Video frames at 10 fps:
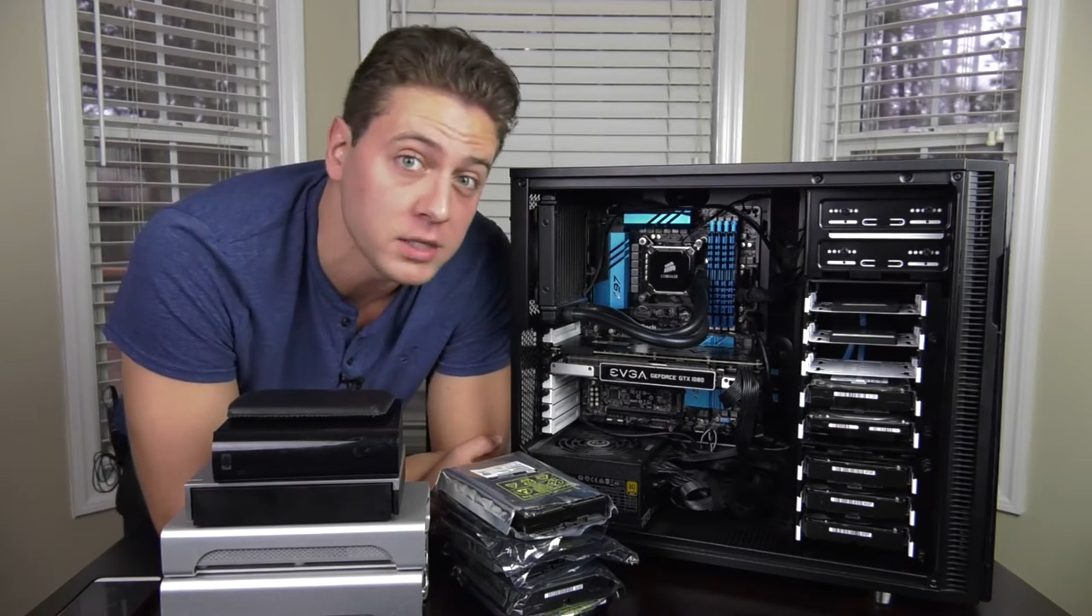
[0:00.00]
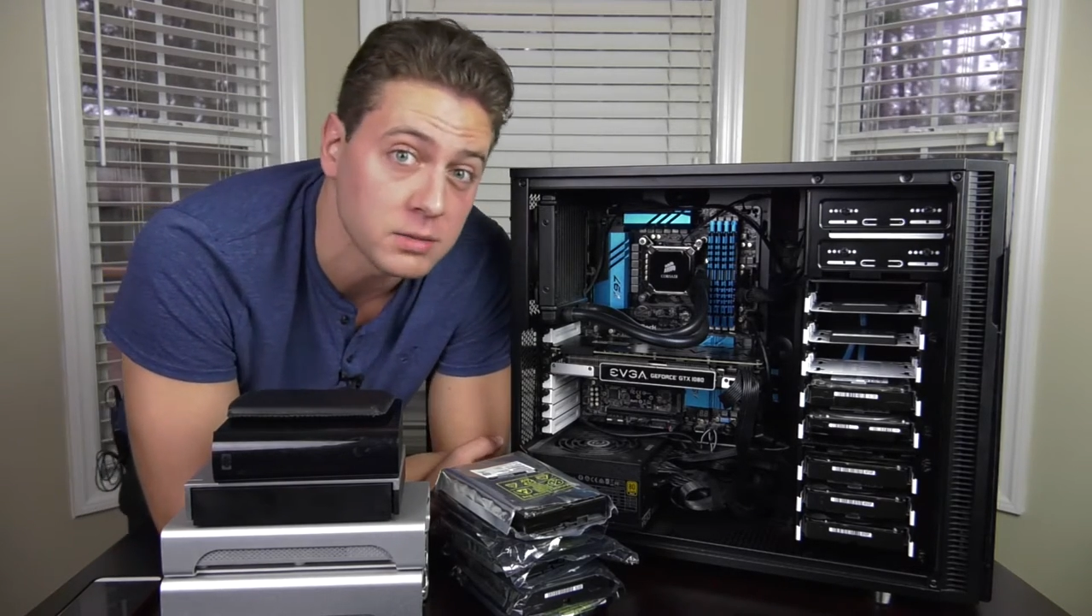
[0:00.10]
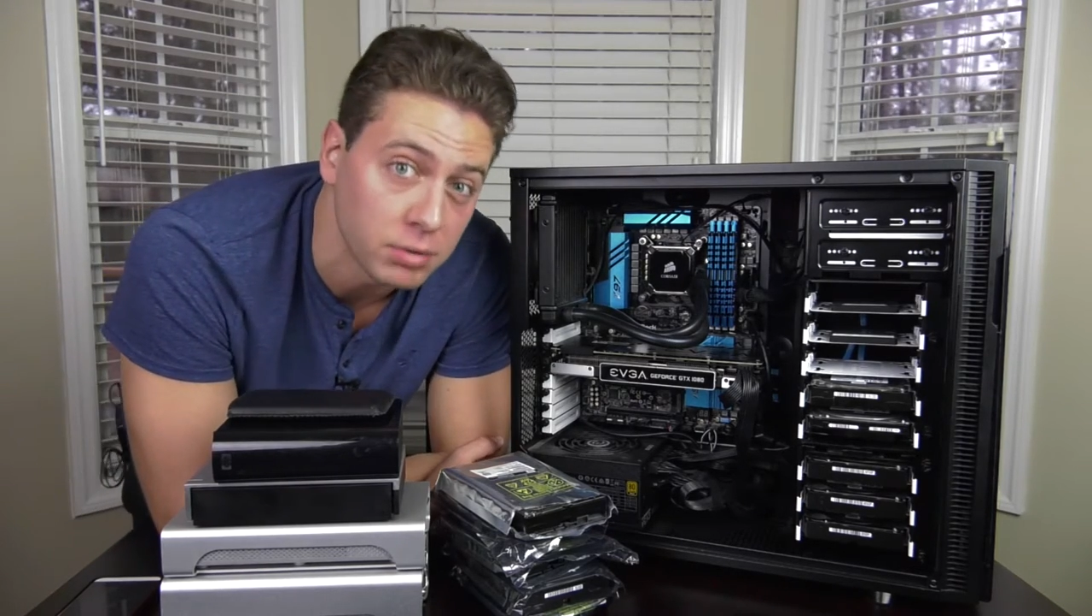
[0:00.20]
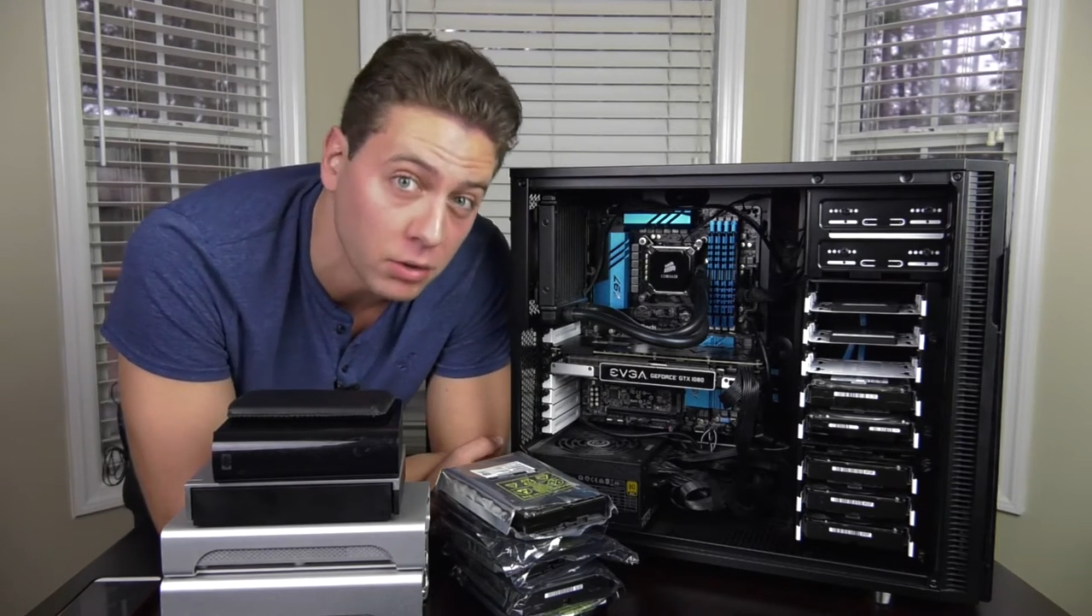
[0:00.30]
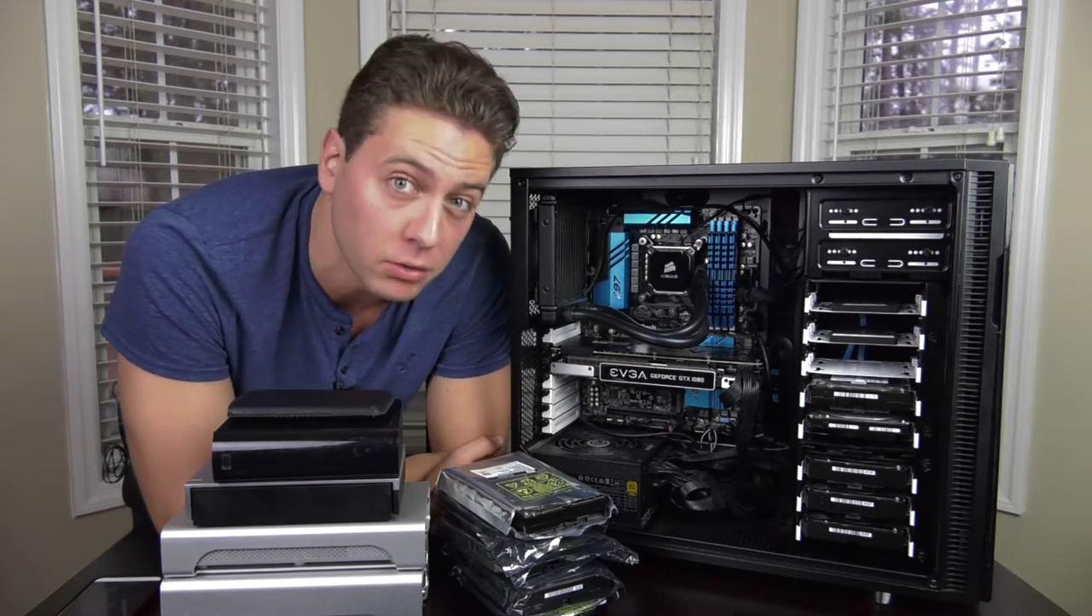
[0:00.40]
S
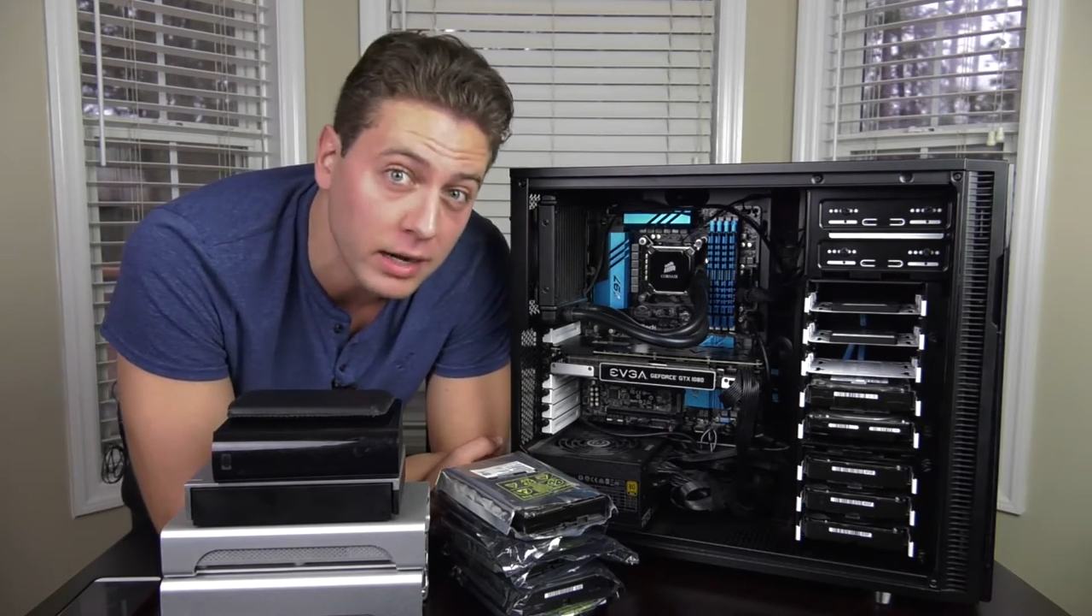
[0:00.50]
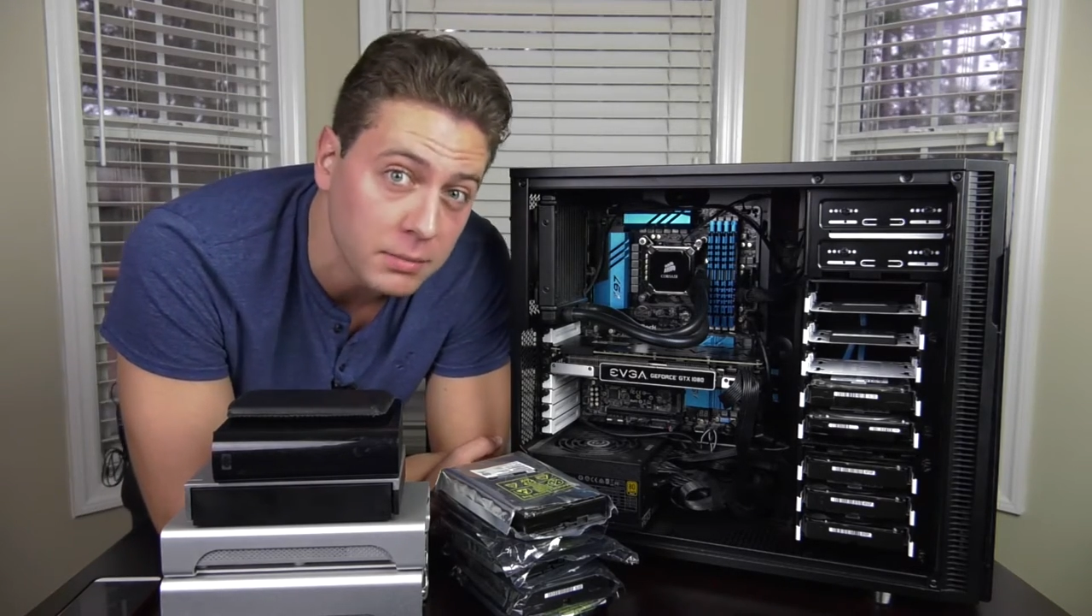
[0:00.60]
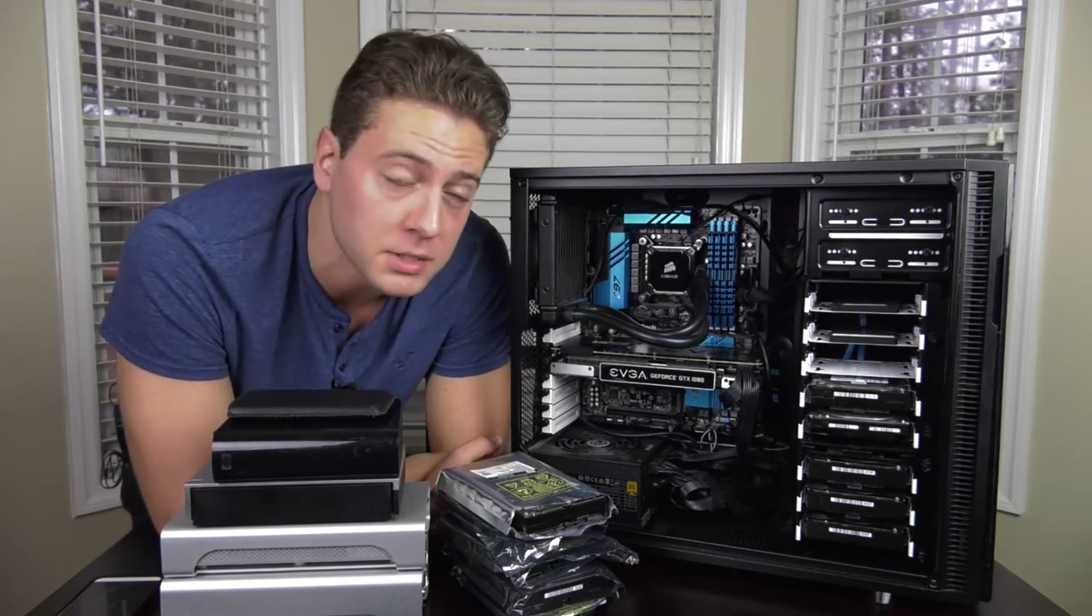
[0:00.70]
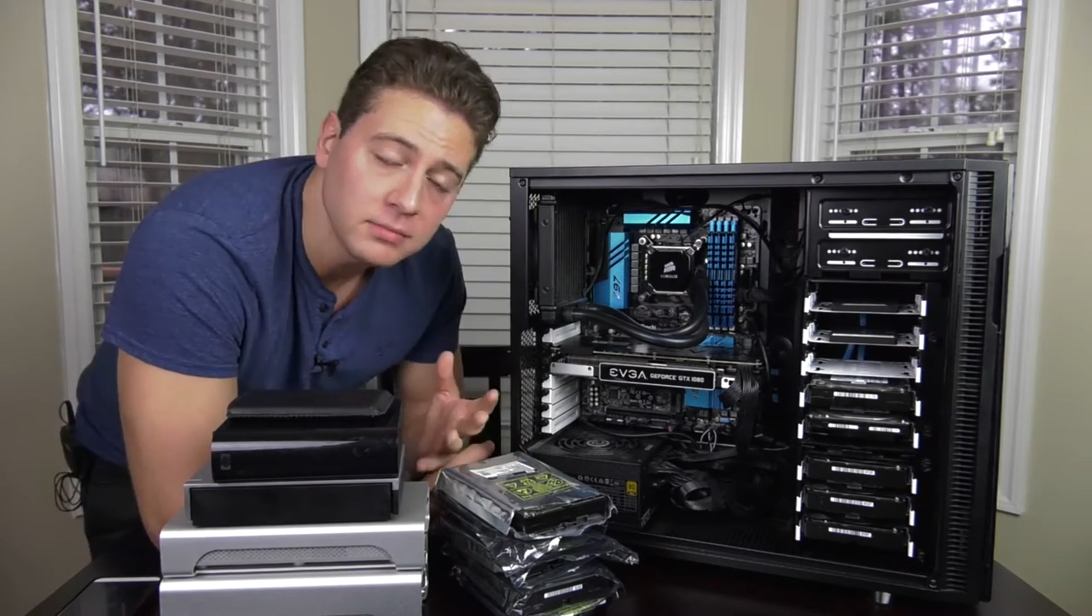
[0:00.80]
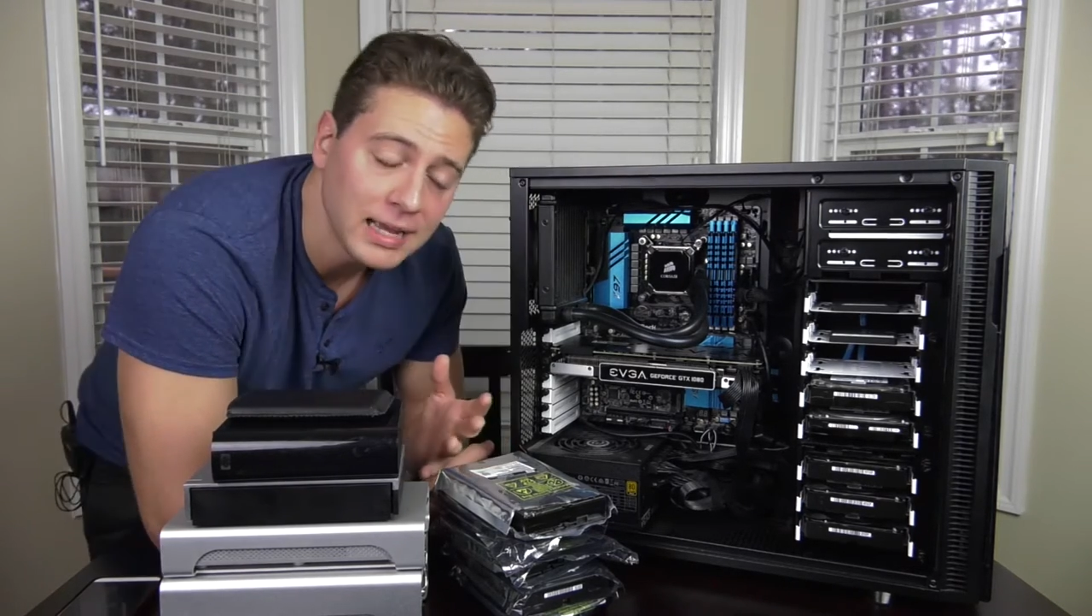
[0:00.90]
and
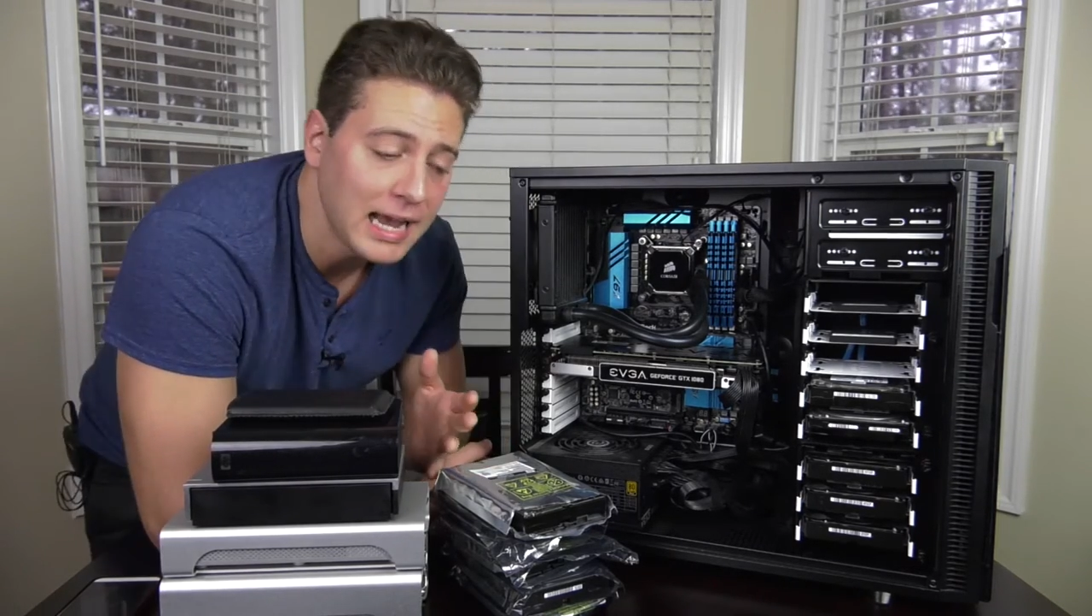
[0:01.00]
programs.